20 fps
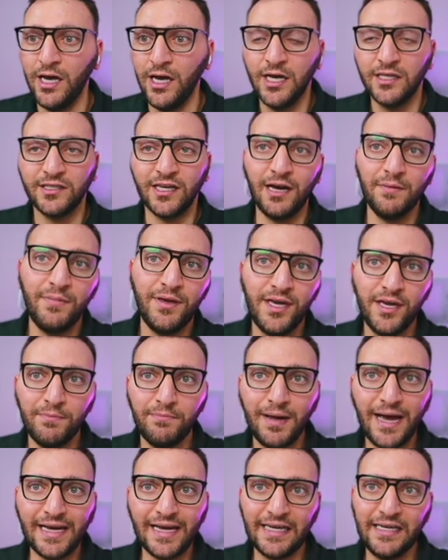So I'm here
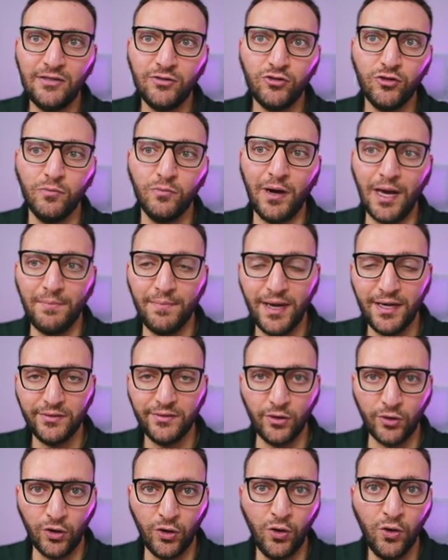back into my main
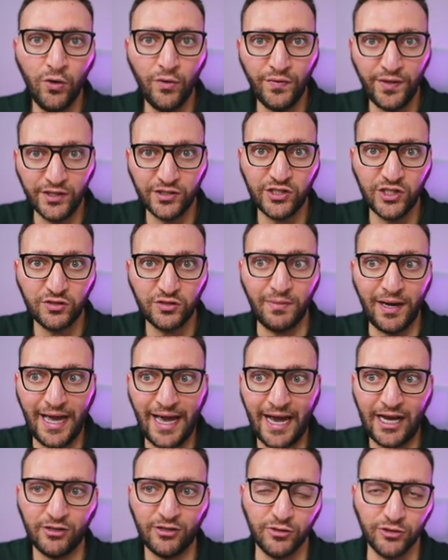dot go. This is my
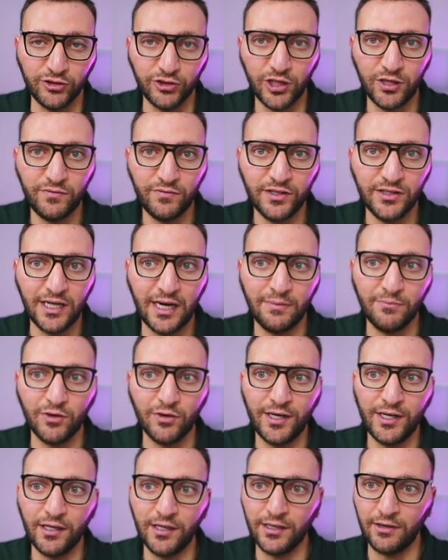actual server that I'm
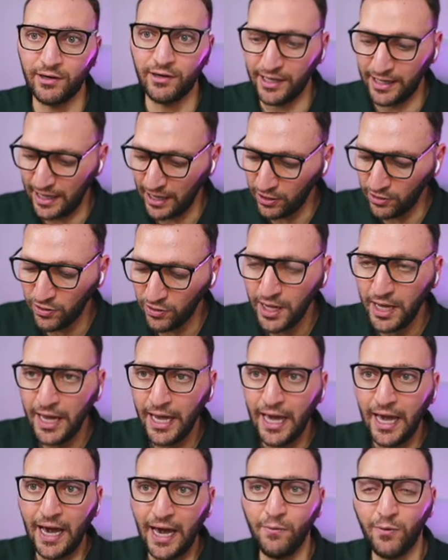running right now,
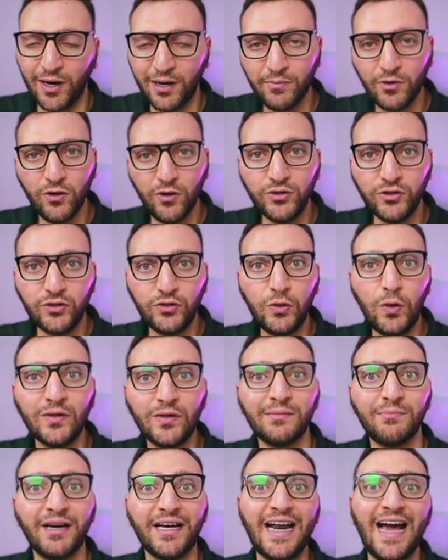and what I'm going to do is
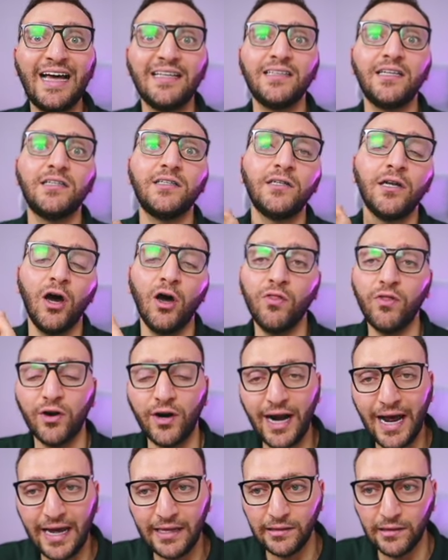I'm going to add another
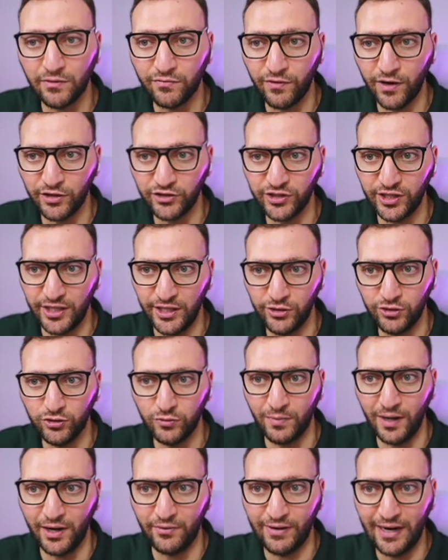handler function into
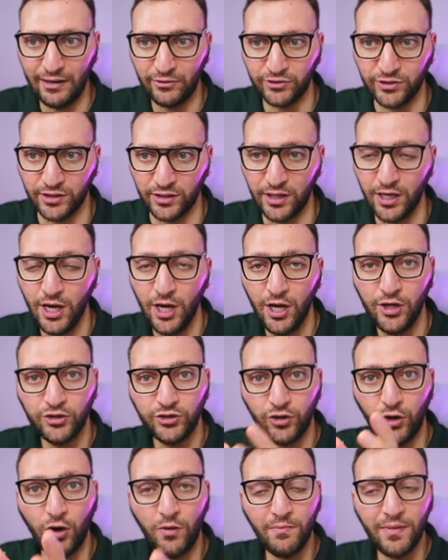my router.
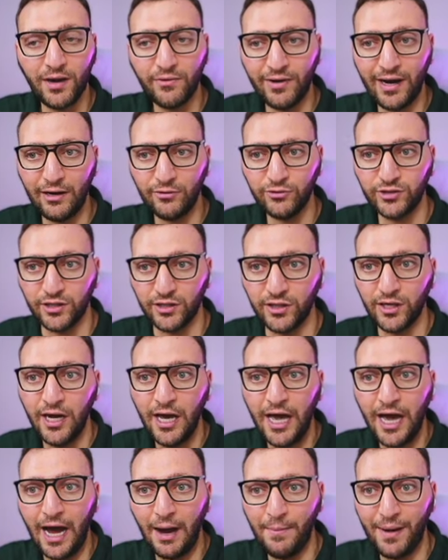So on my router,
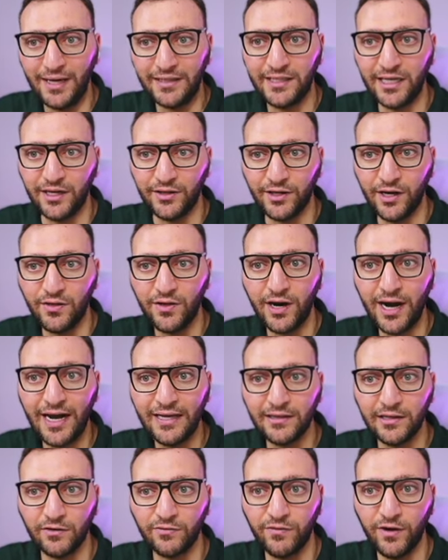I'm adding another
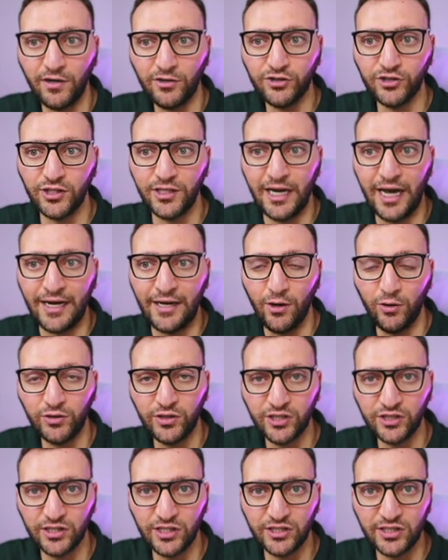handler function, and
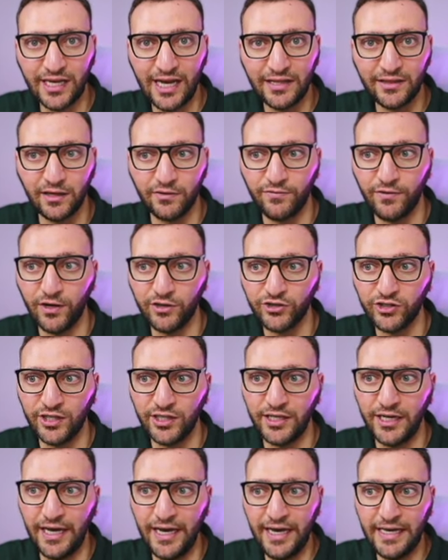notice this handler
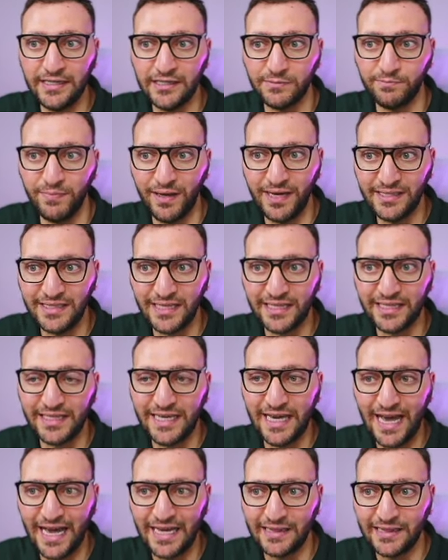function is basically
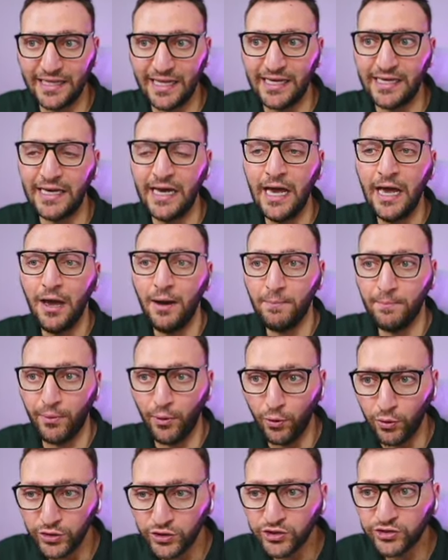handling
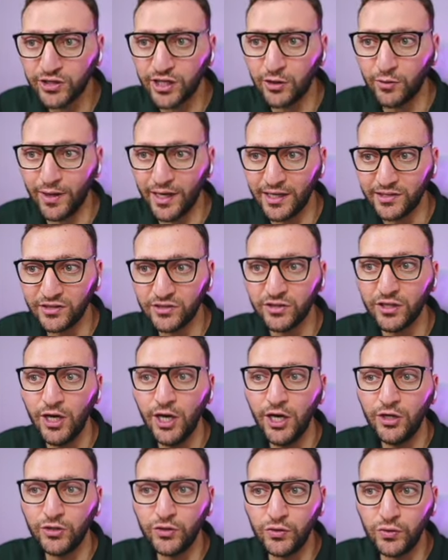post request
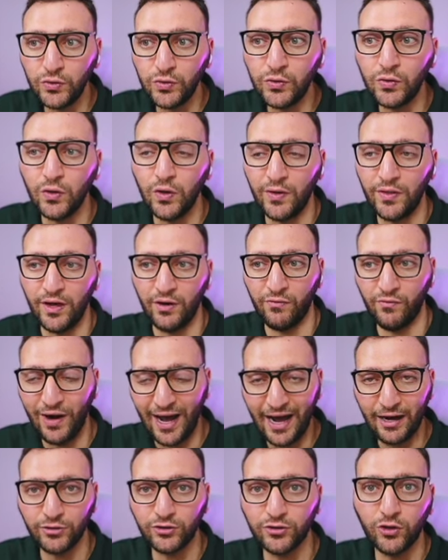to the
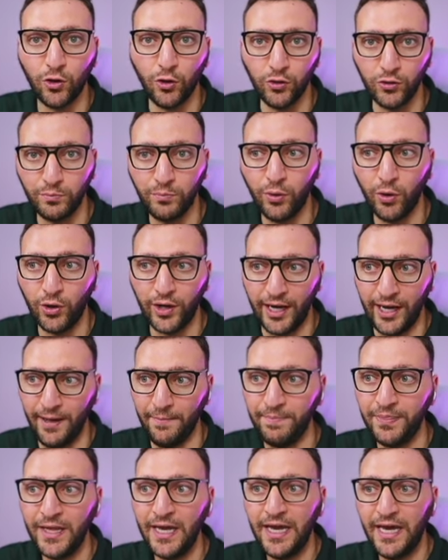route called Poke.
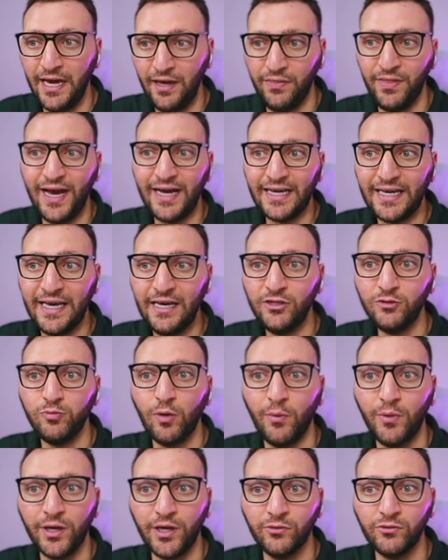In that case,
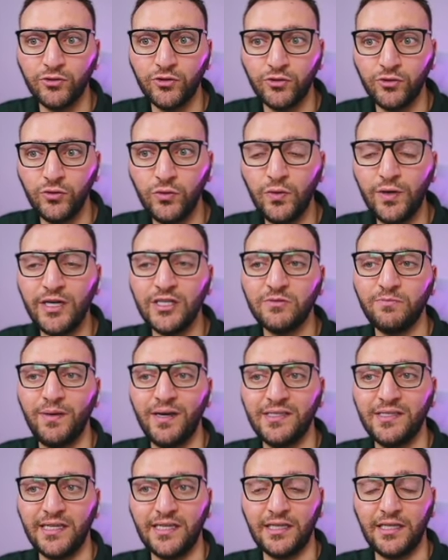what we're going to do is
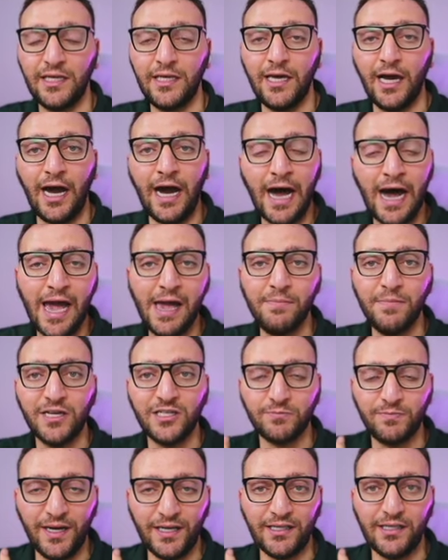basically, I am
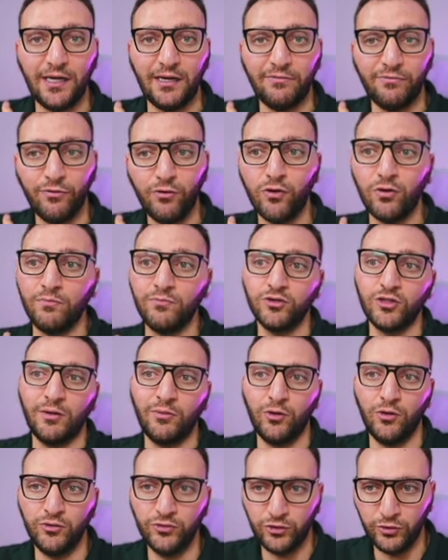expecting a form, so I'm
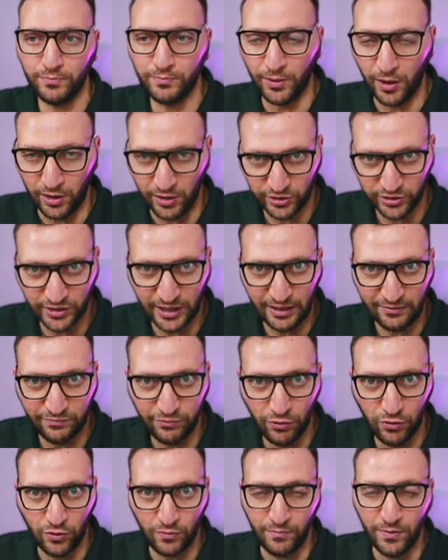going to parse that
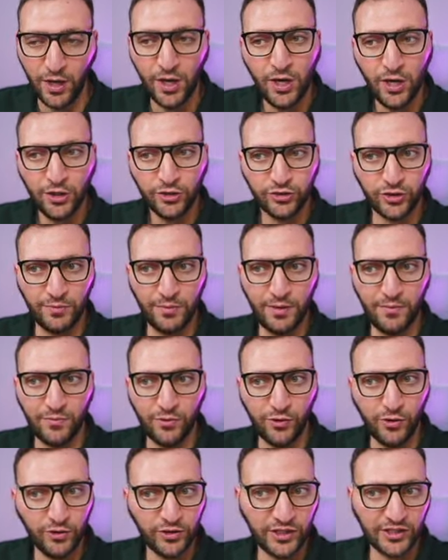form. So remember,
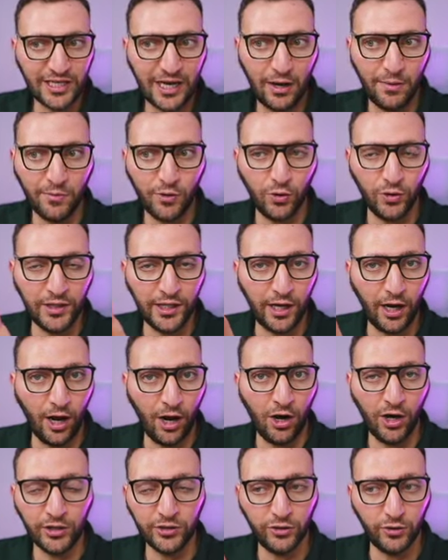notice how I'm calling
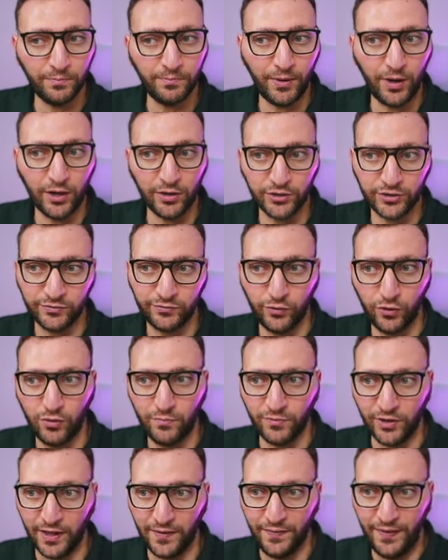
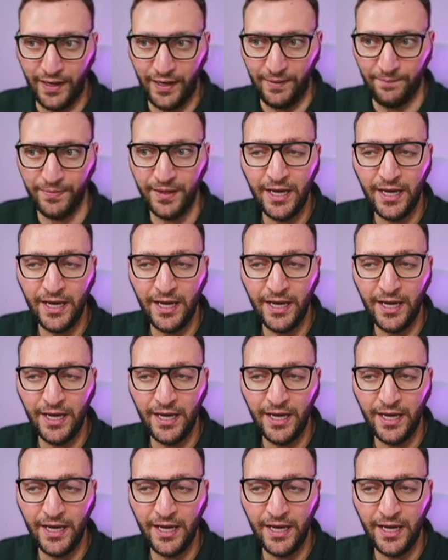r.parseForm right there.